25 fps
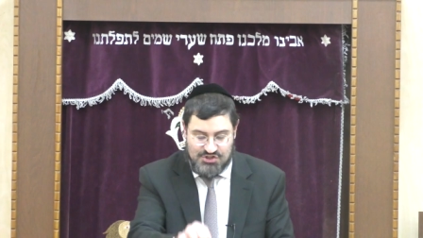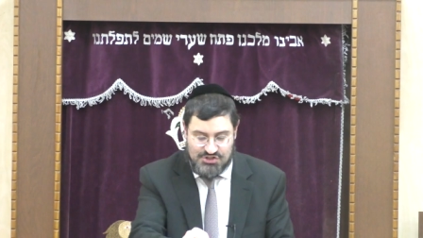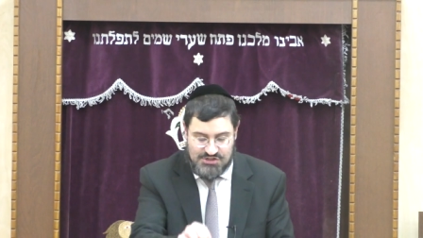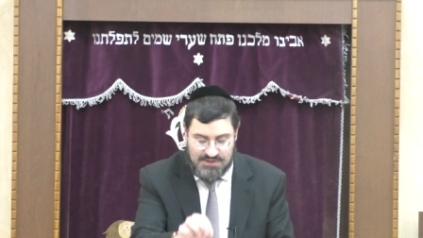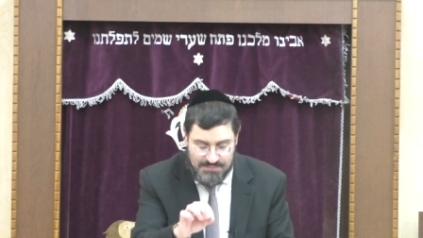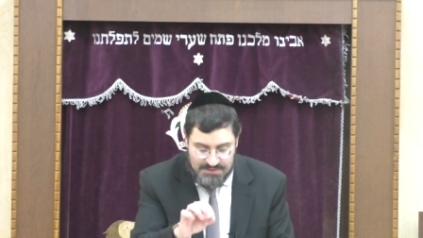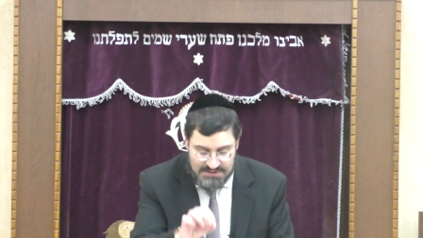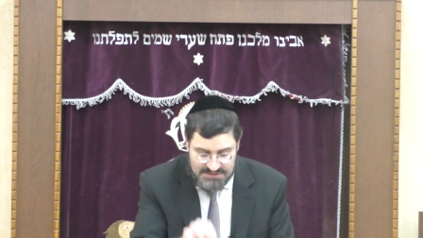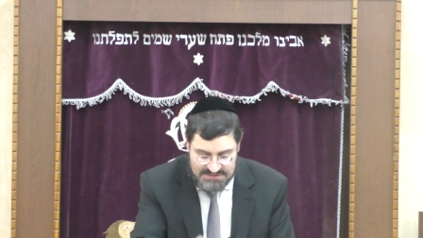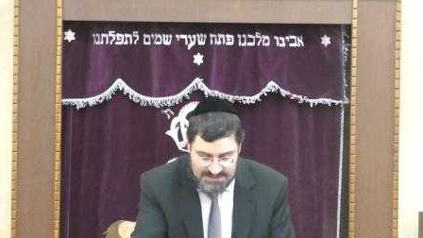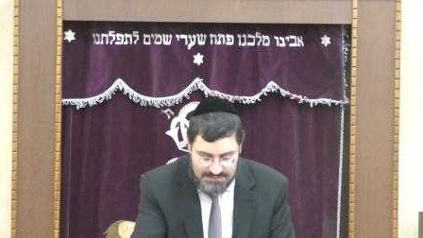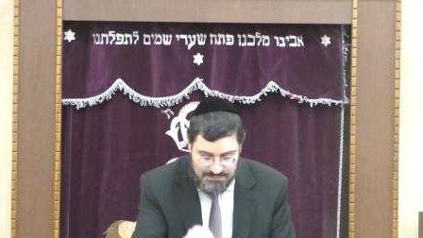
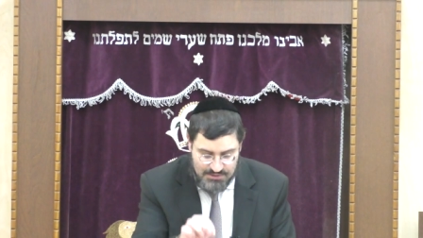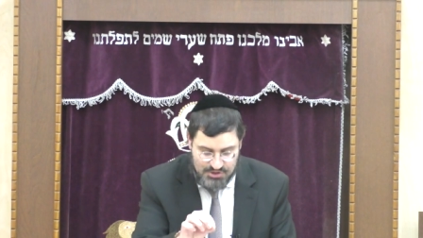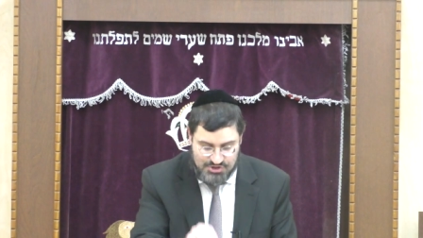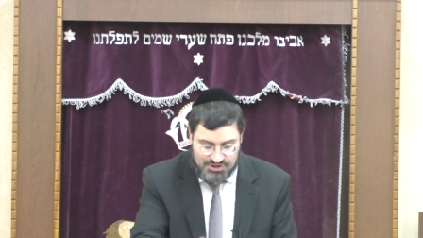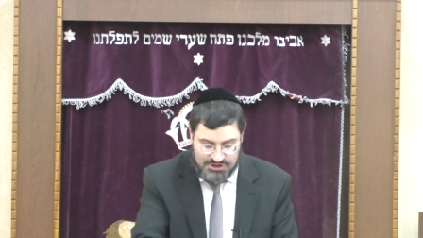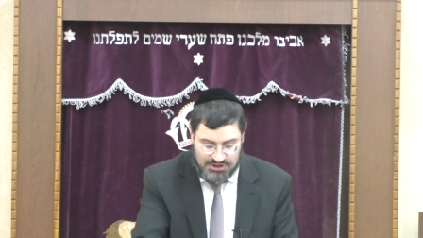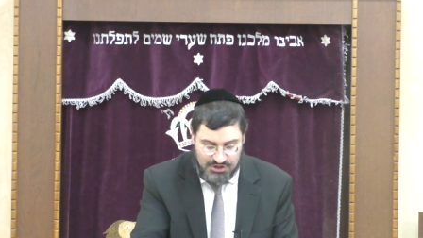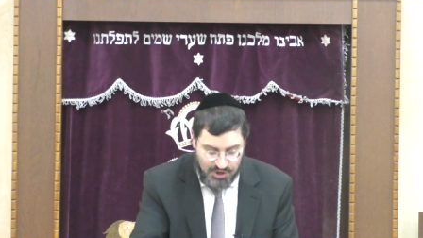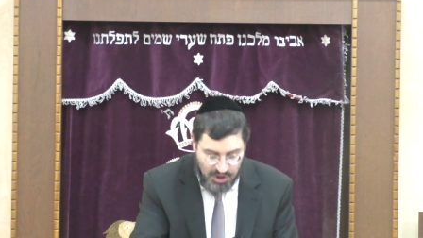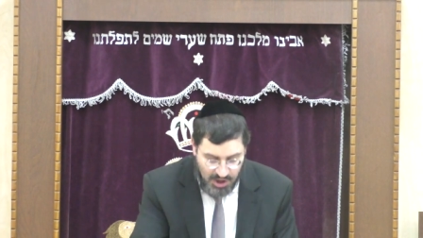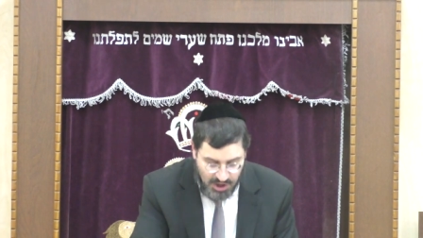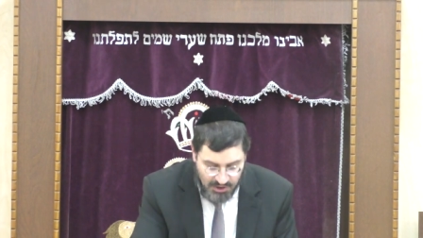Simon
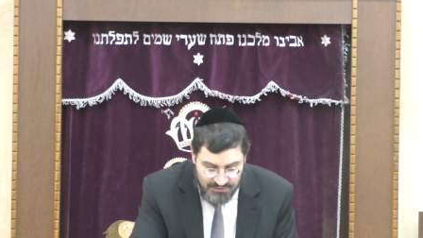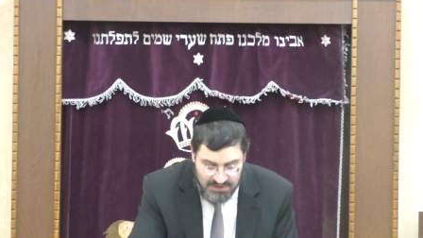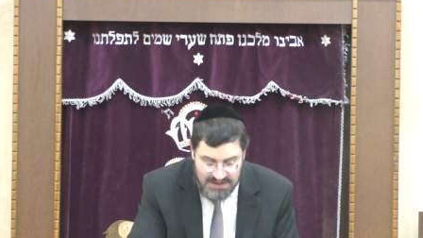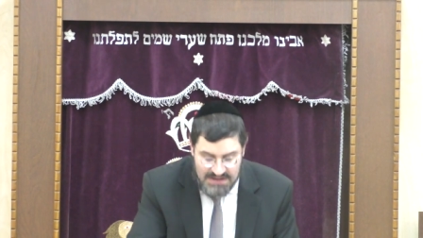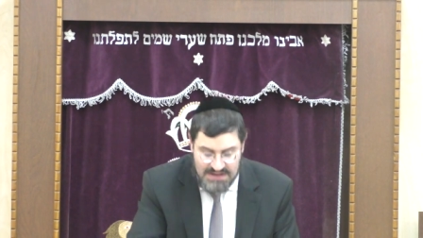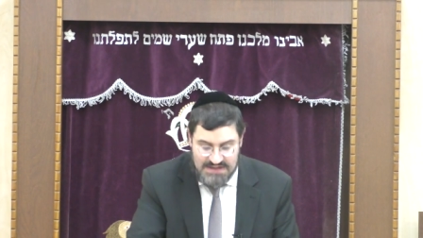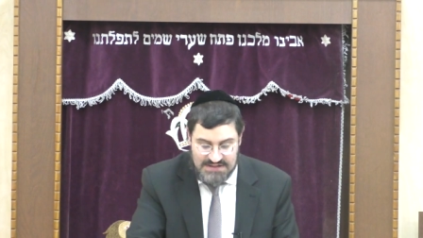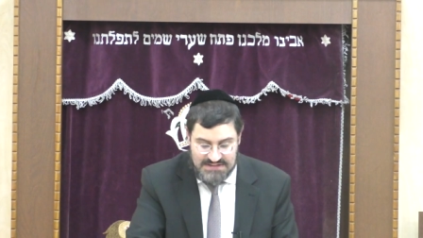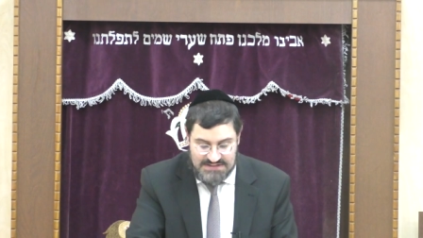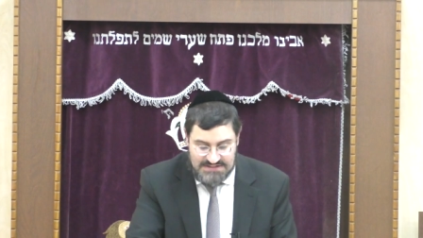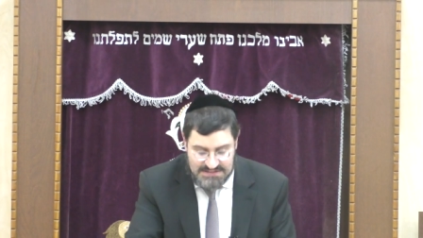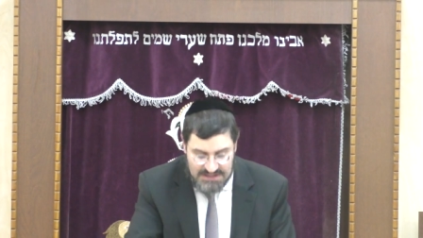Shinchov,
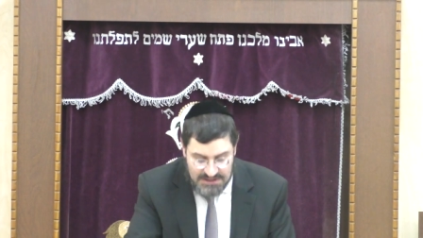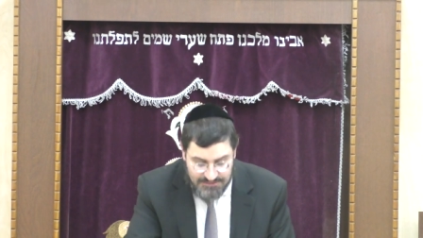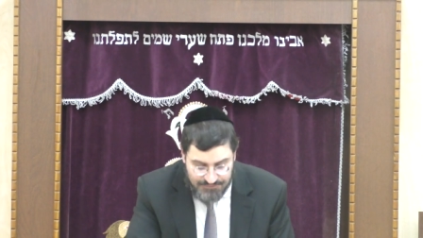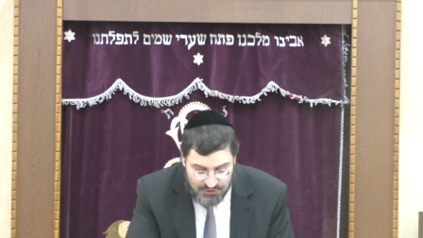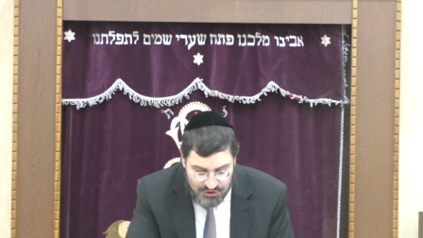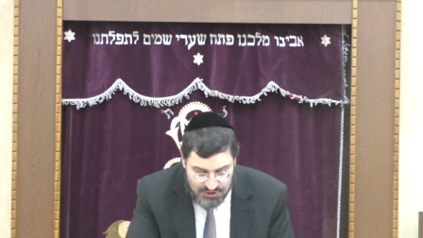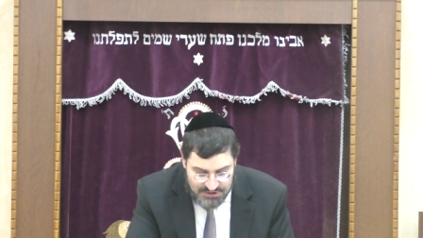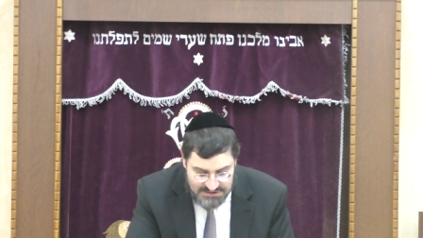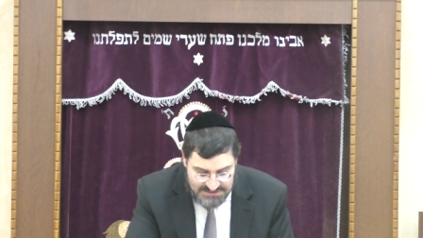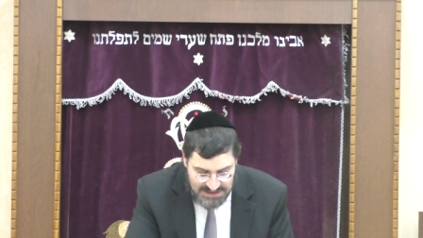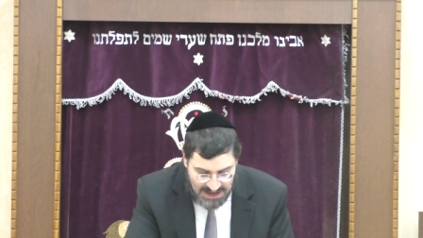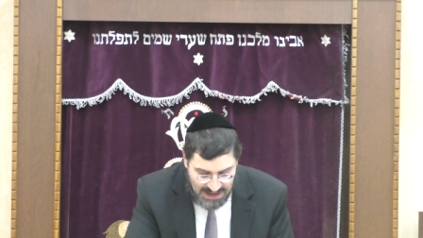Sid
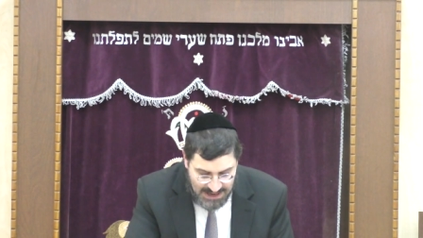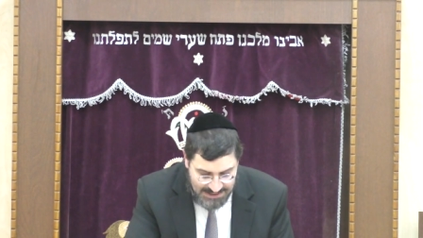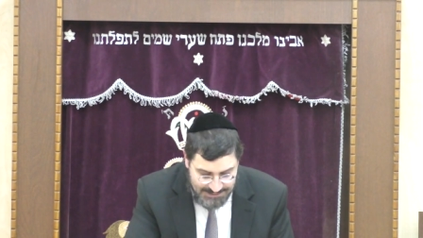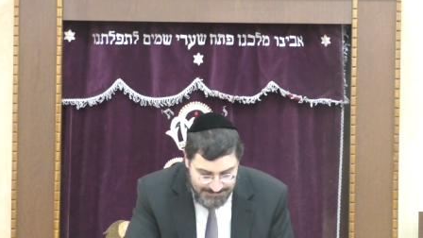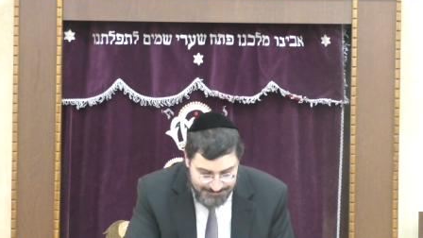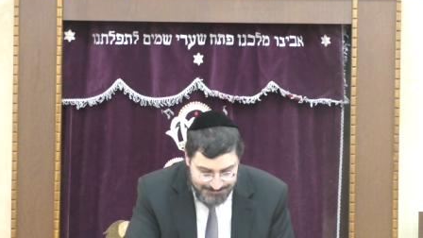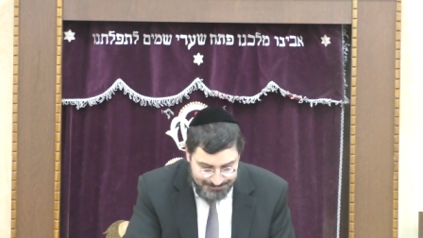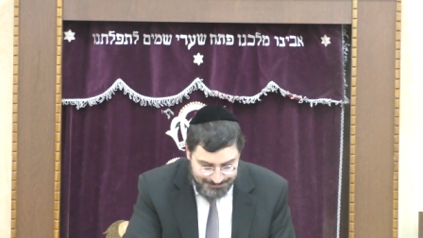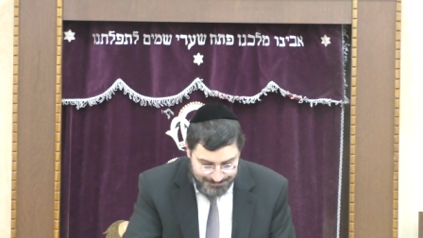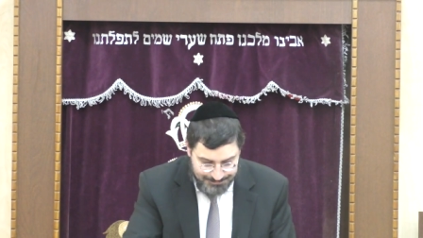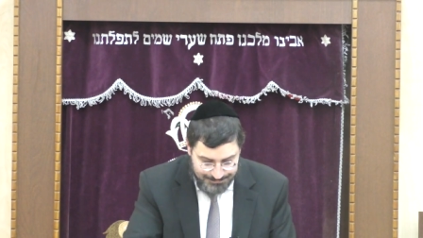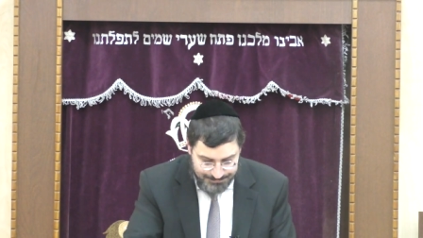Yud
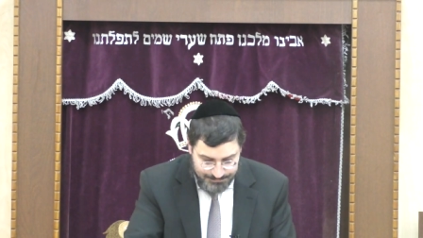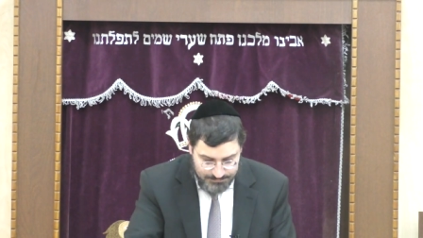Zayin.